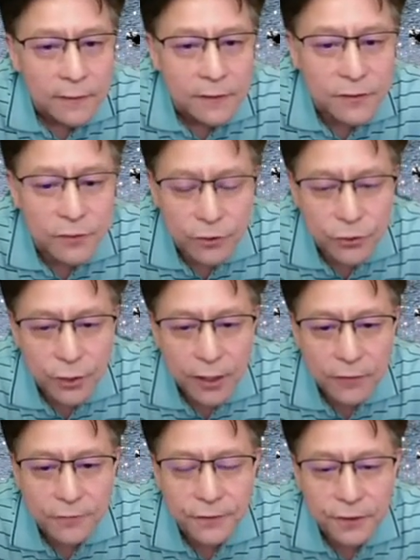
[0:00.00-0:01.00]
So we try
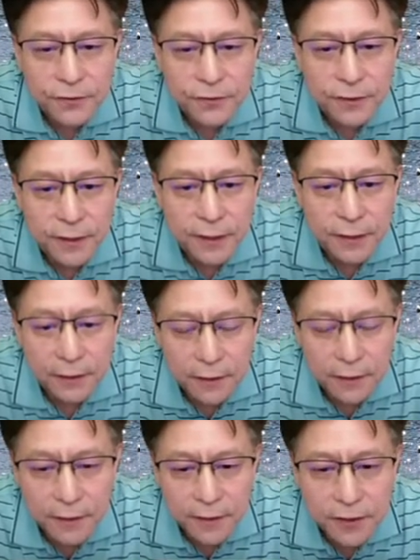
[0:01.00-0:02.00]
to foster a
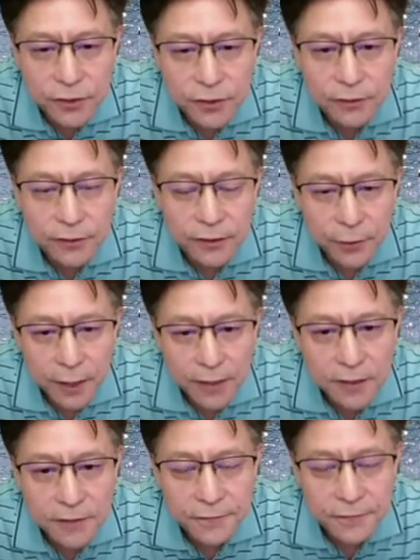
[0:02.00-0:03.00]
collegial,
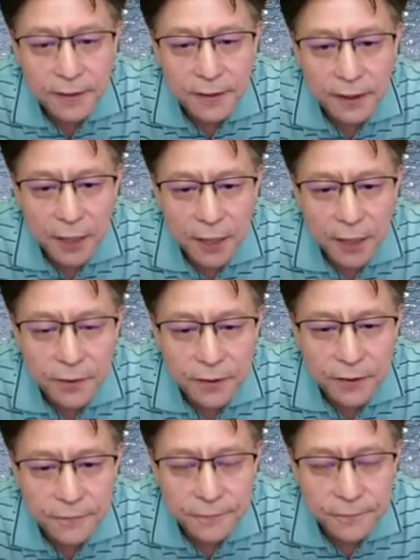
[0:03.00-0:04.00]
interactive, and
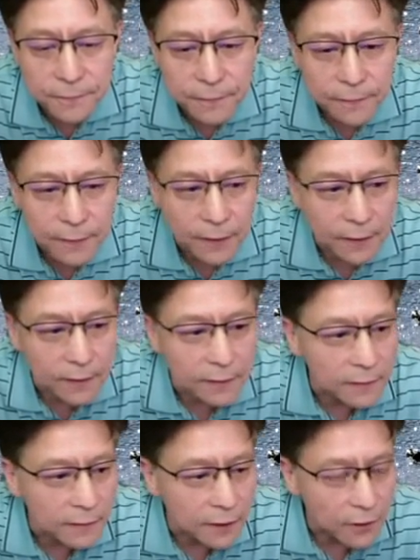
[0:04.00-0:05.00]
collaborative
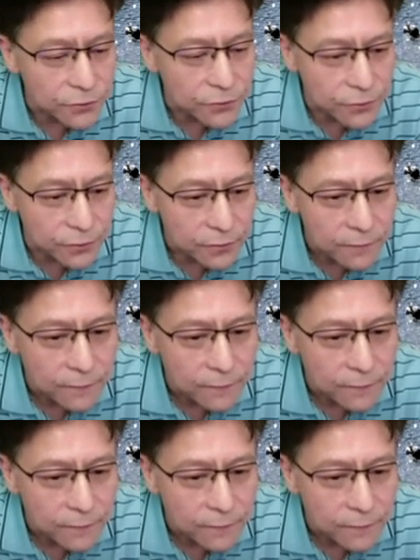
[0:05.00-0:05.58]
culture.